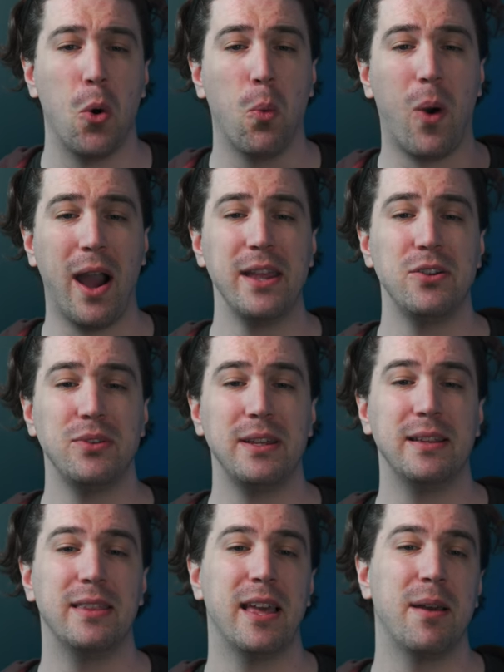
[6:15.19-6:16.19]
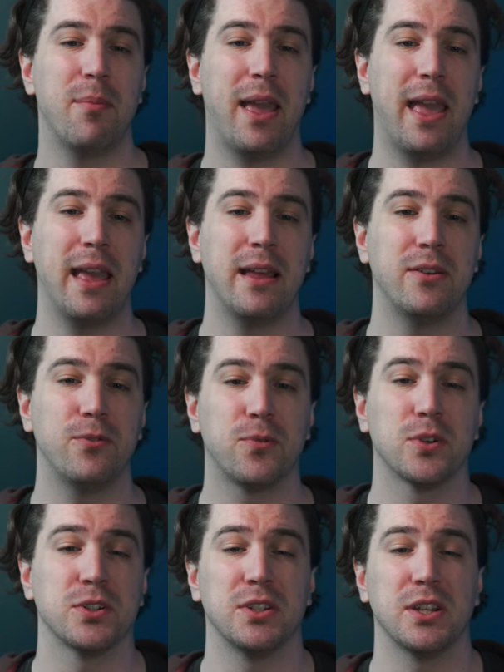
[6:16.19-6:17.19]
why you need them, and
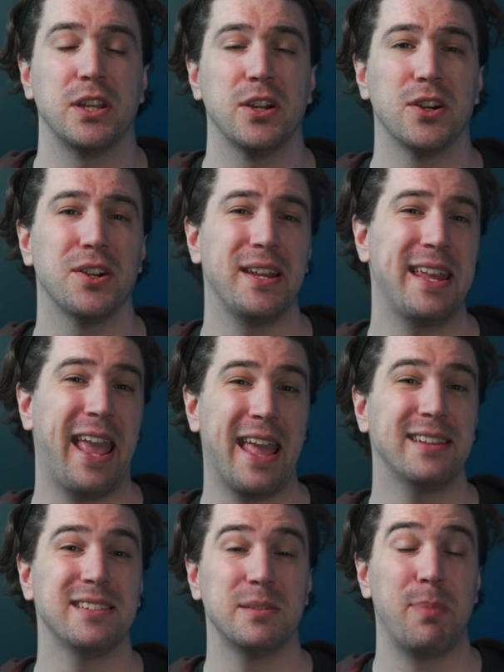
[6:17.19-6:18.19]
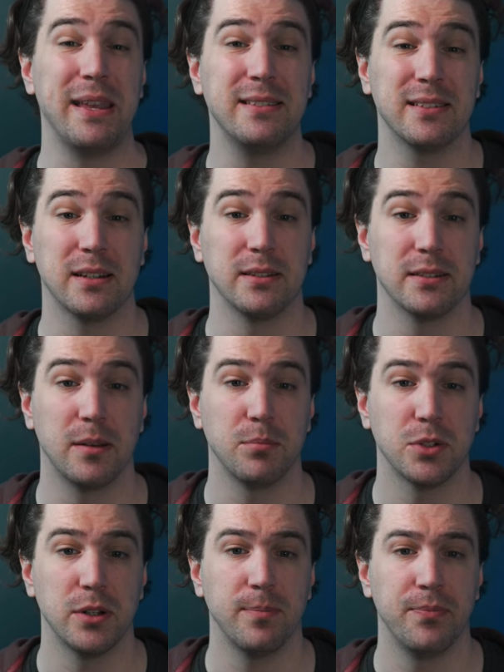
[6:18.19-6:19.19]
for security and space
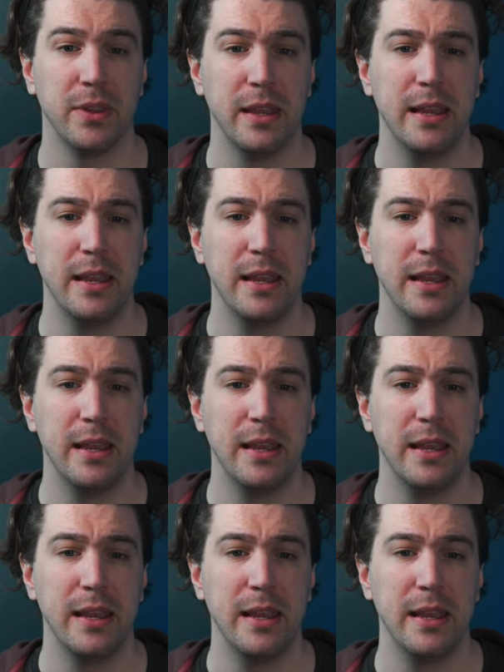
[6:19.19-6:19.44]
consumption.